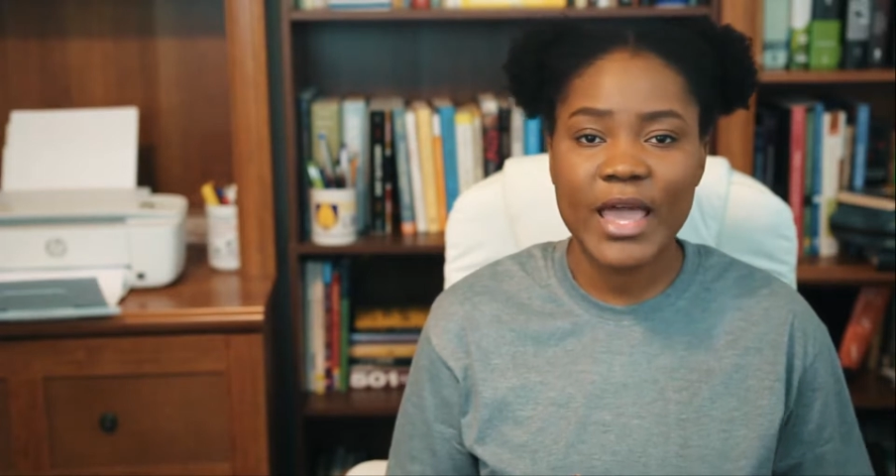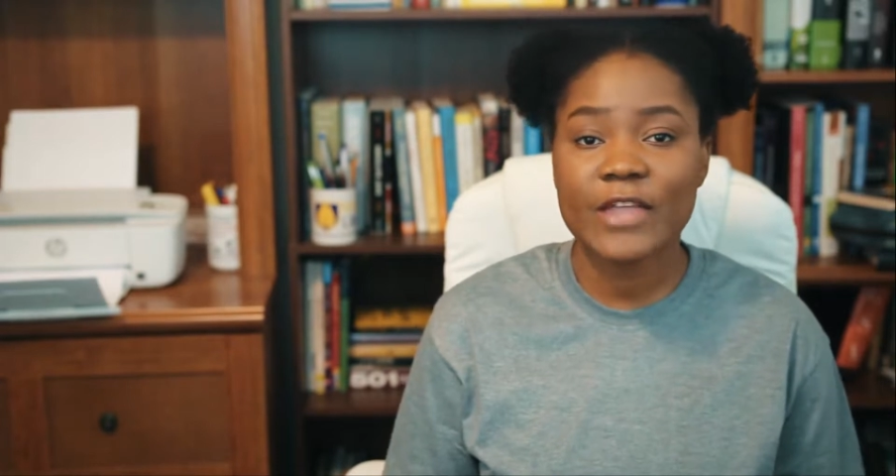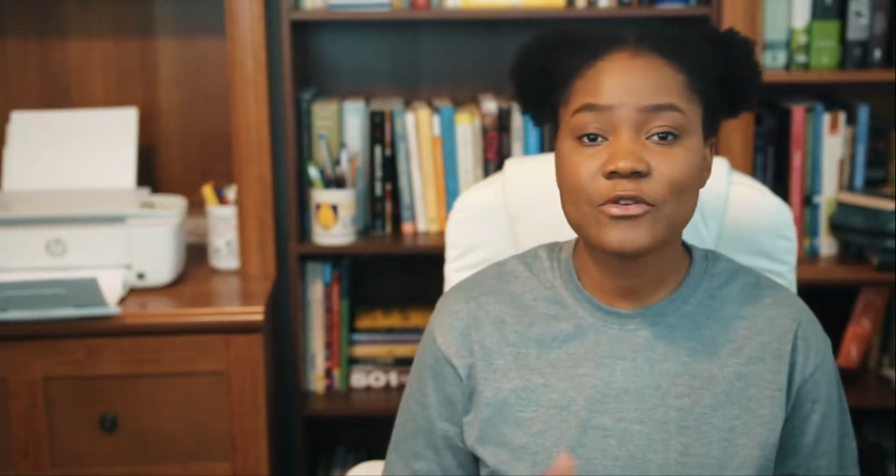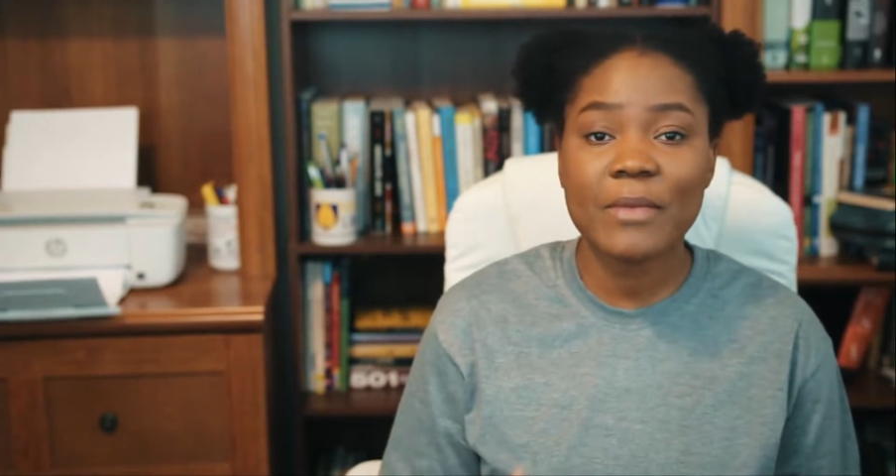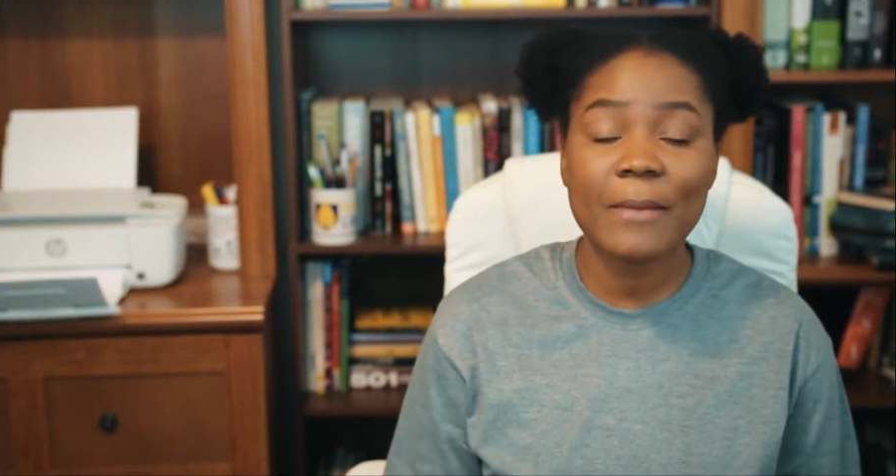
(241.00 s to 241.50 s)

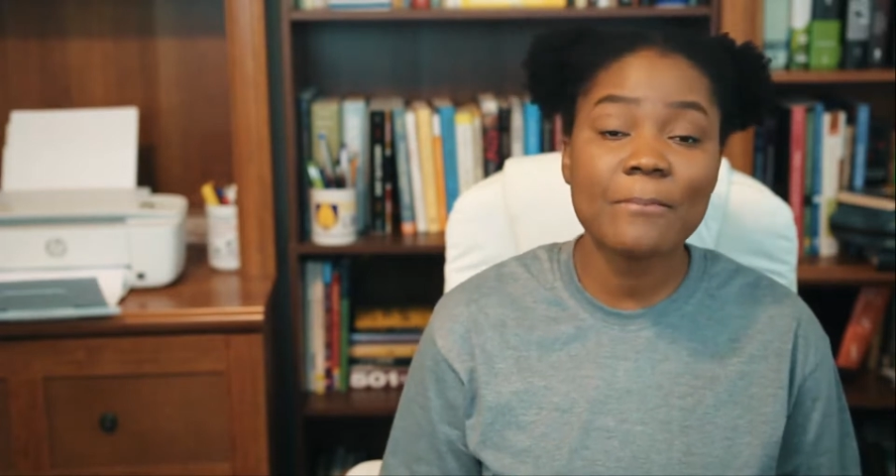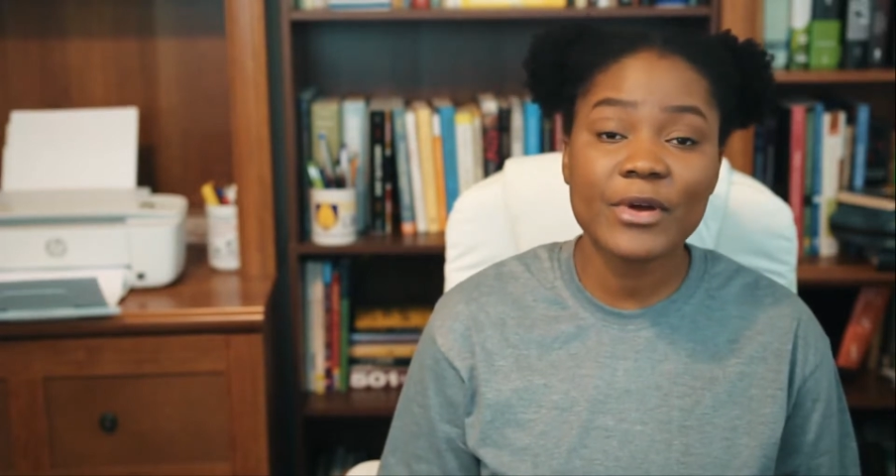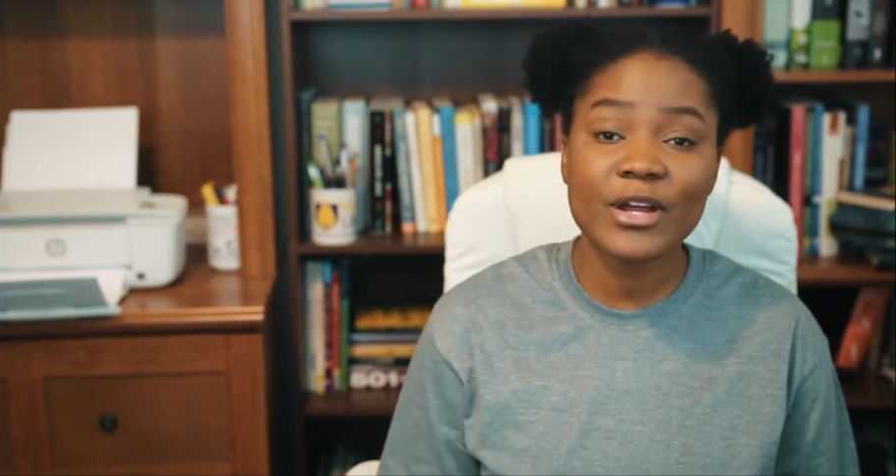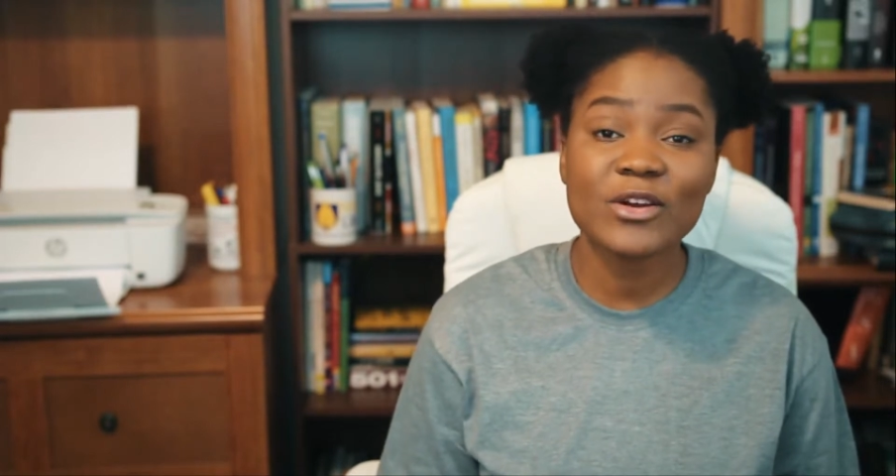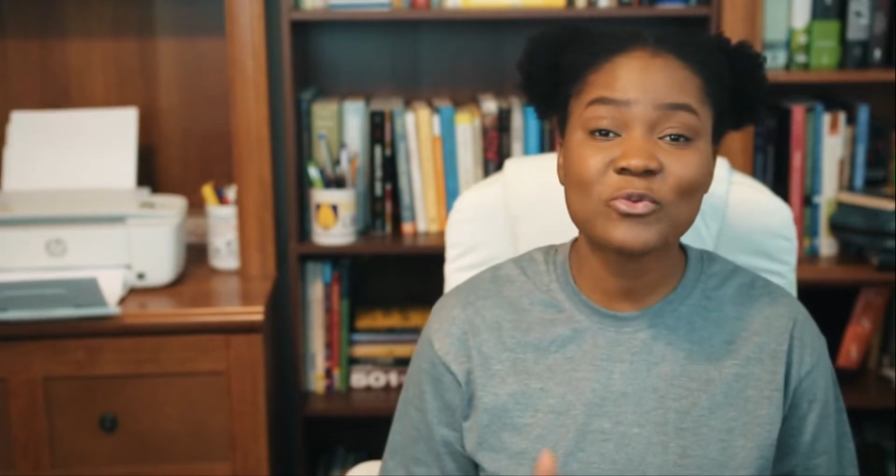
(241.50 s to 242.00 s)
And
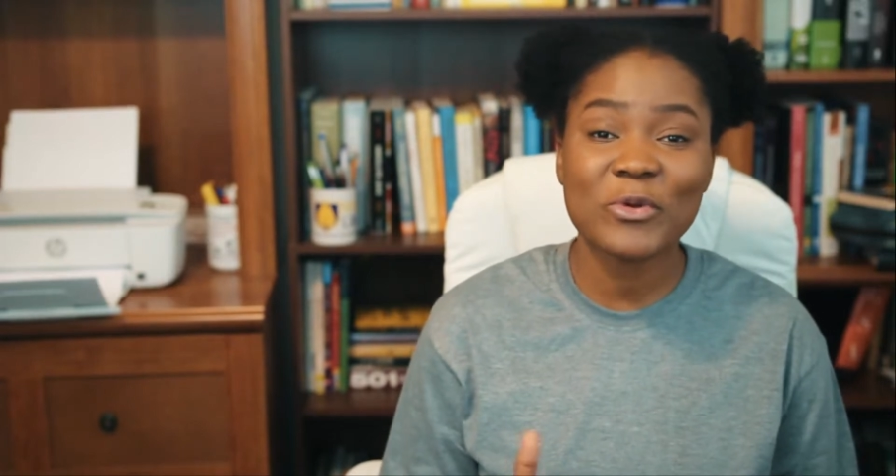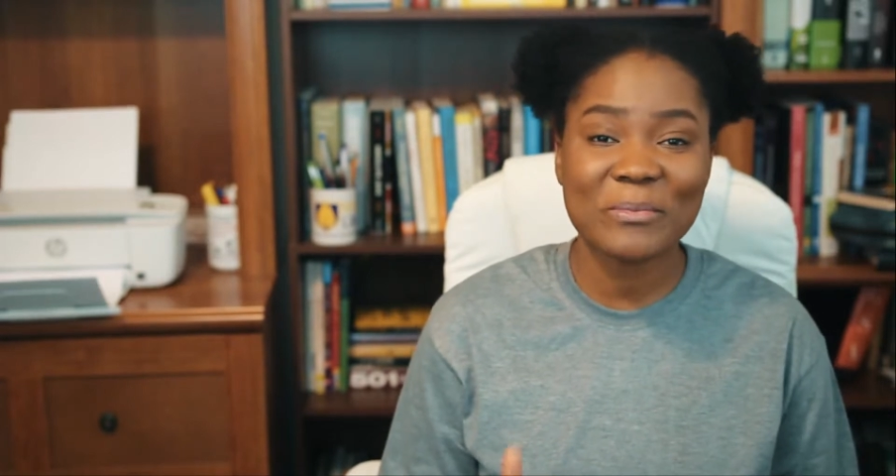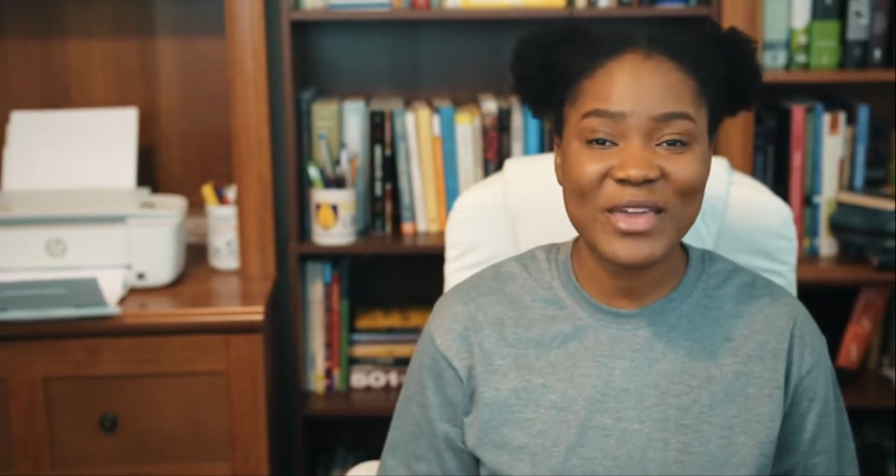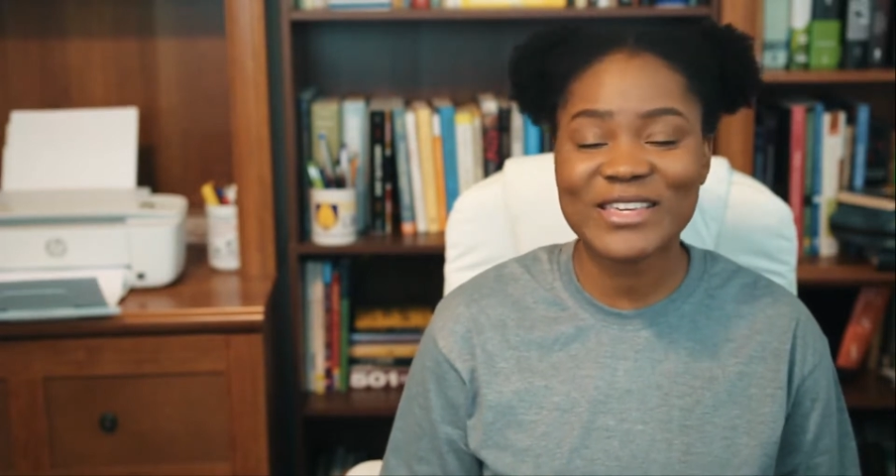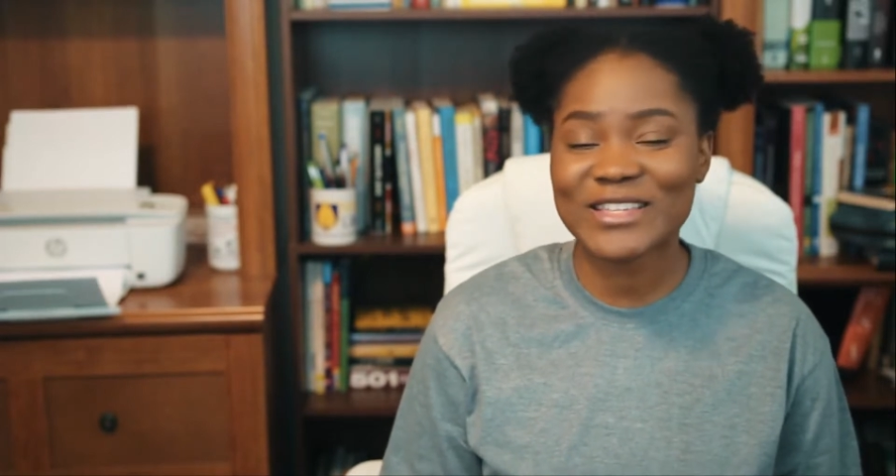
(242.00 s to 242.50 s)
remember, we're
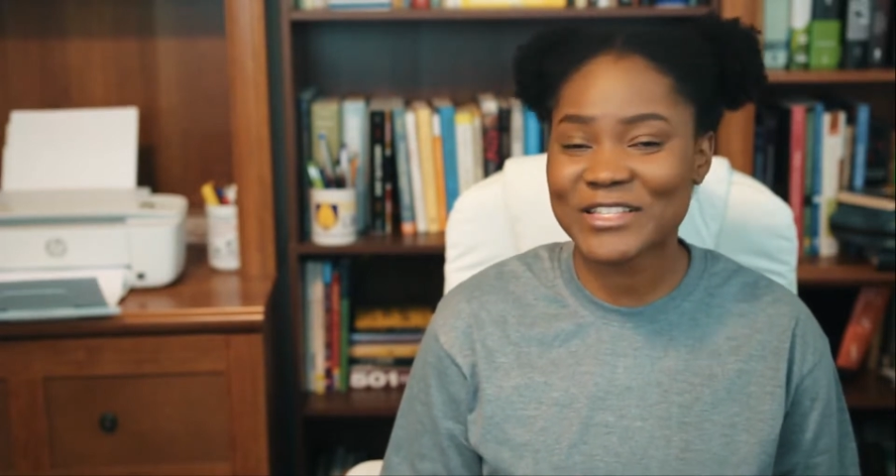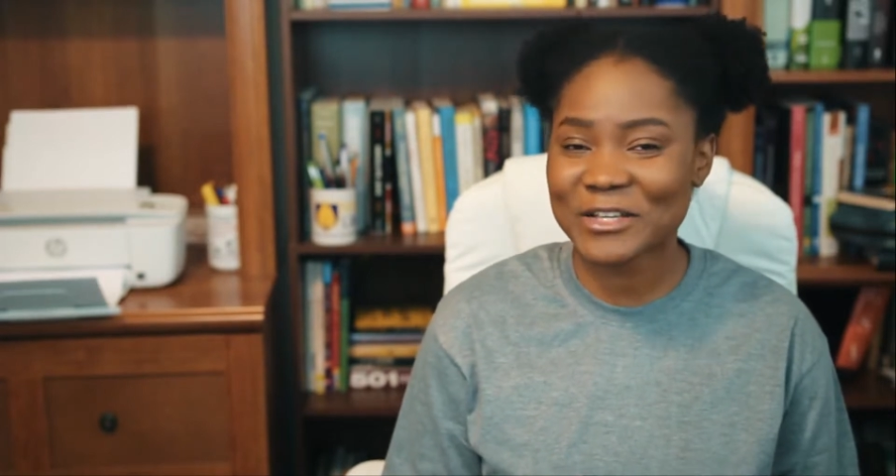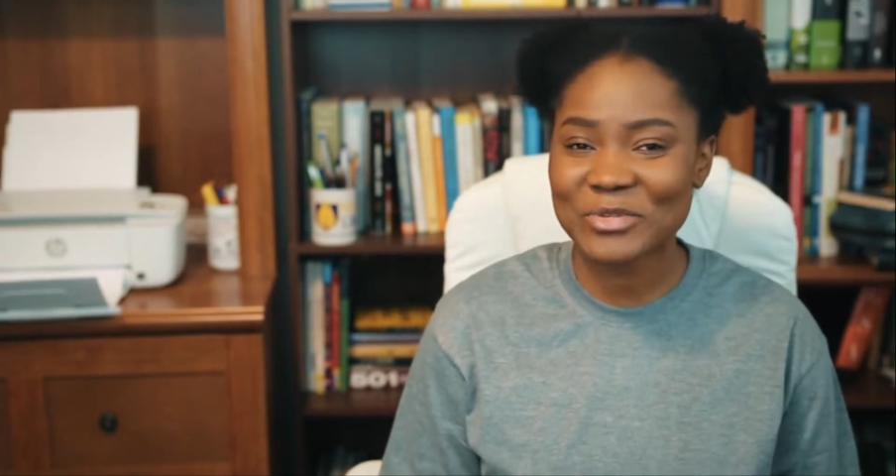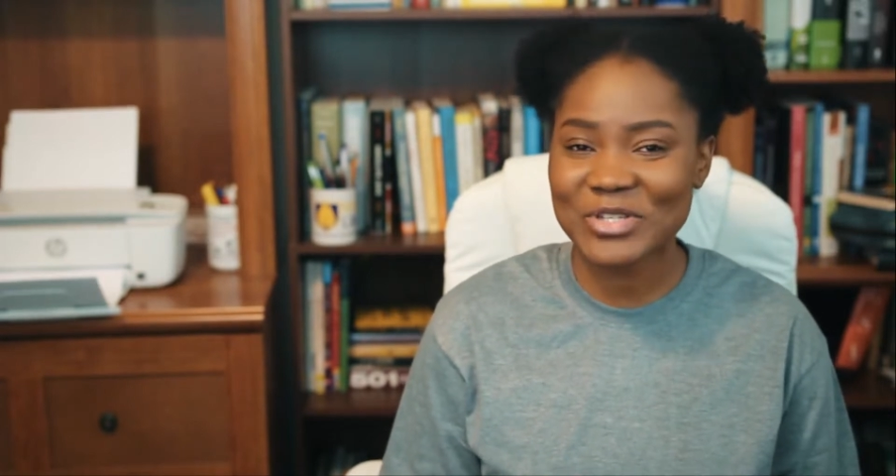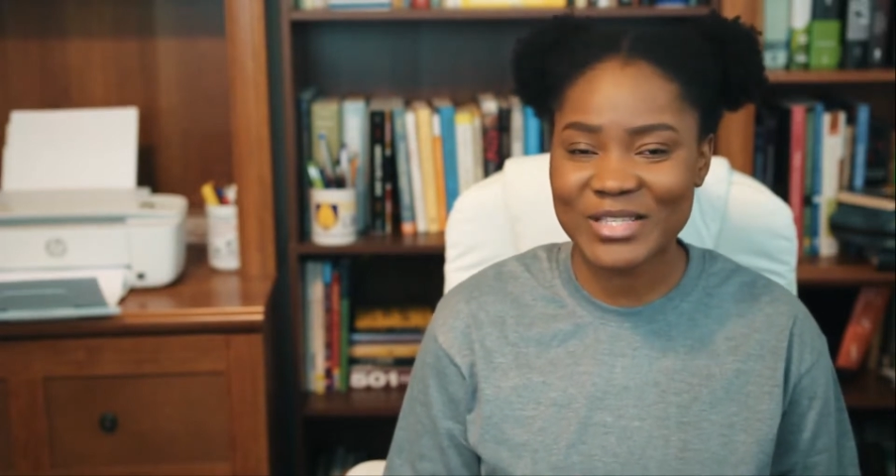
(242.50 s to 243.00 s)
making
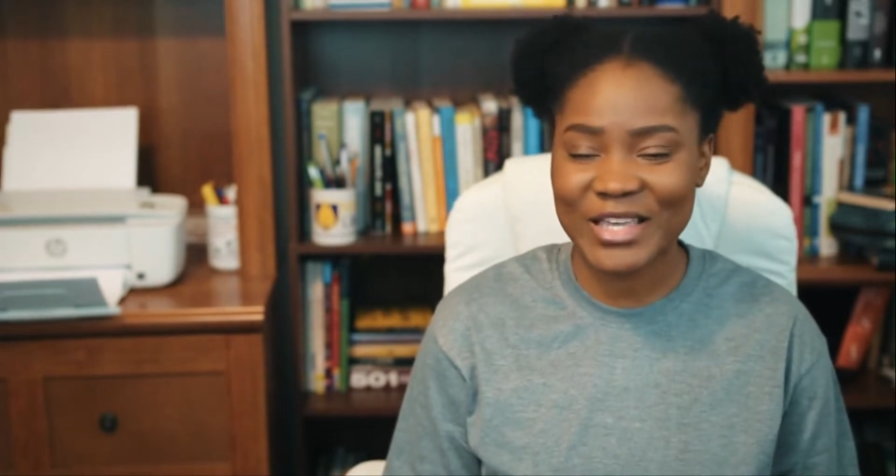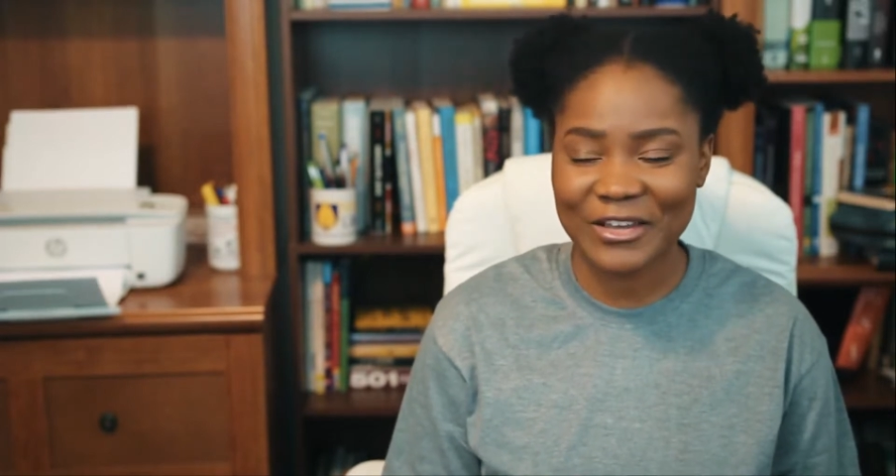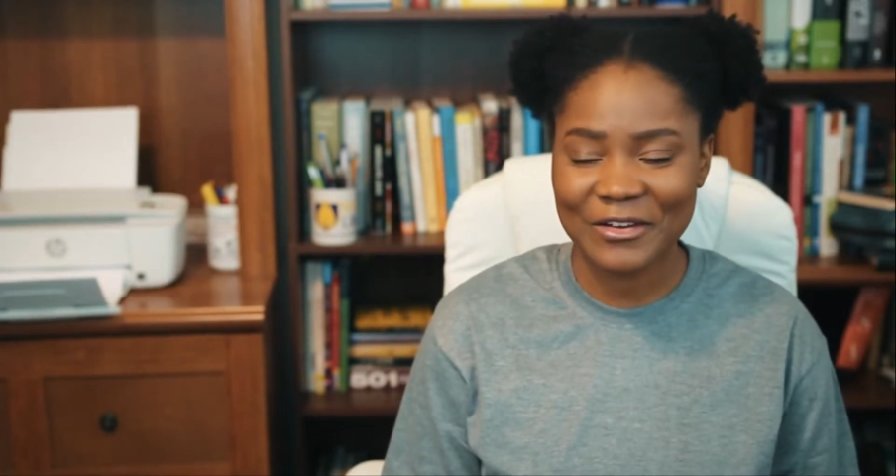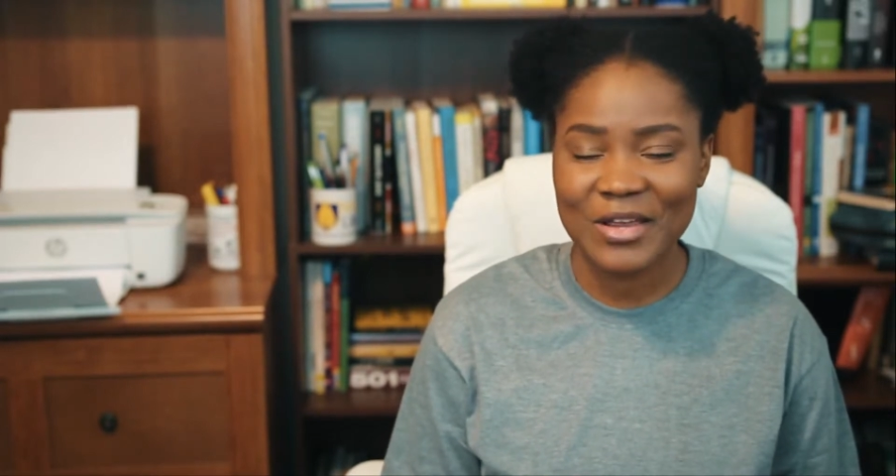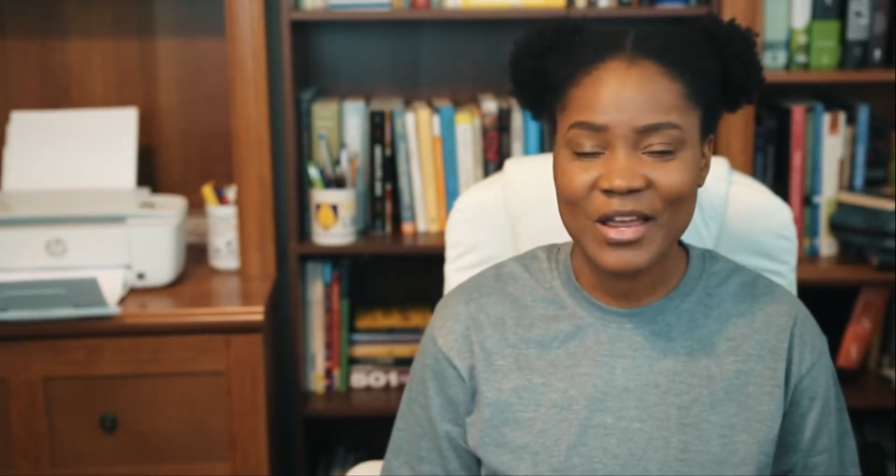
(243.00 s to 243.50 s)
assumptions
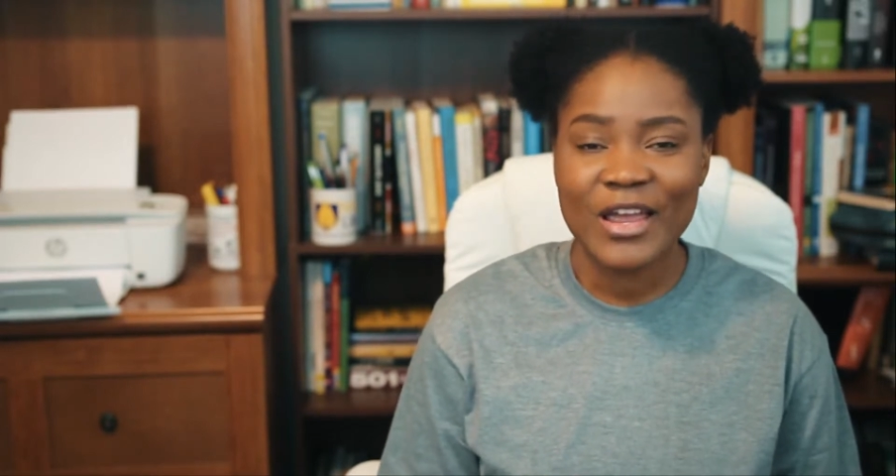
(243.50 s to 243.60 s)
here.